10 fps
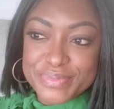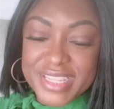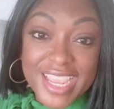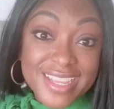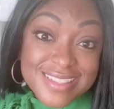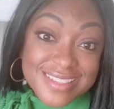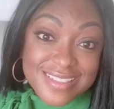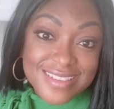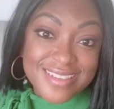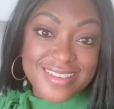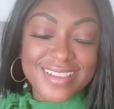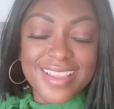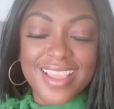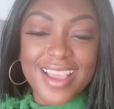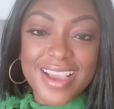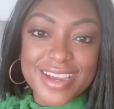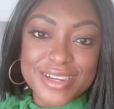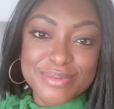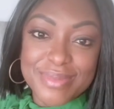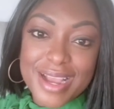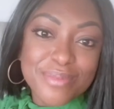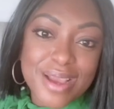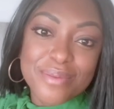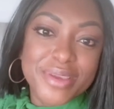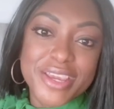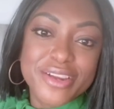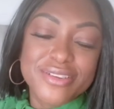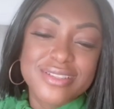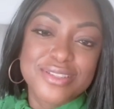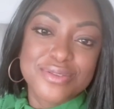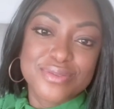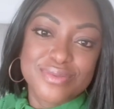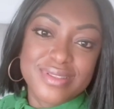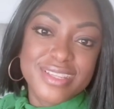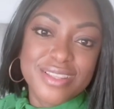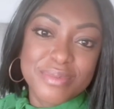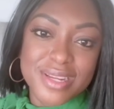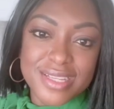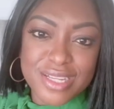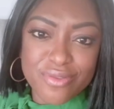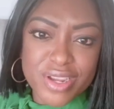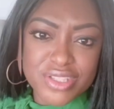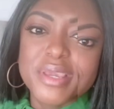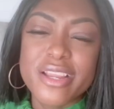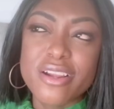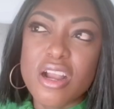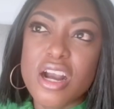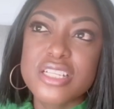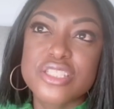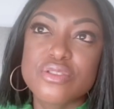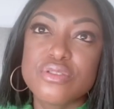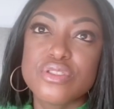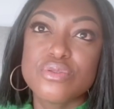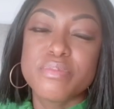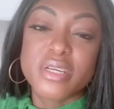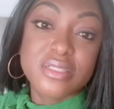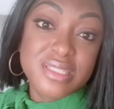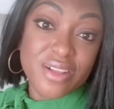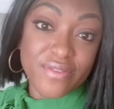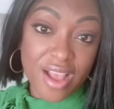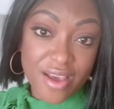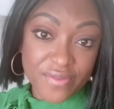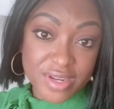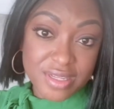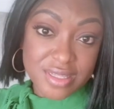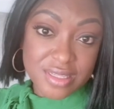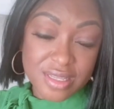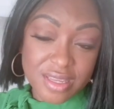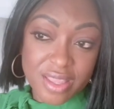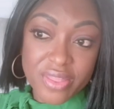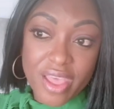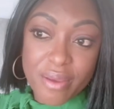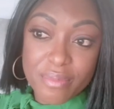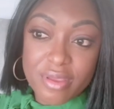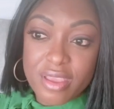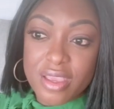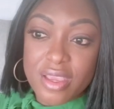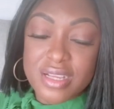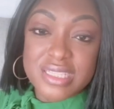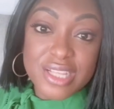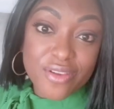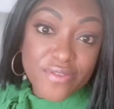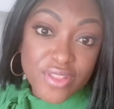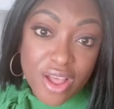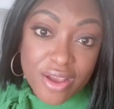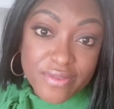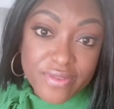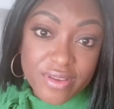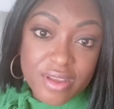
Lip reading: dance. I'm here to lead them in that direction. I'm here also to build self-confidence in them, self-love,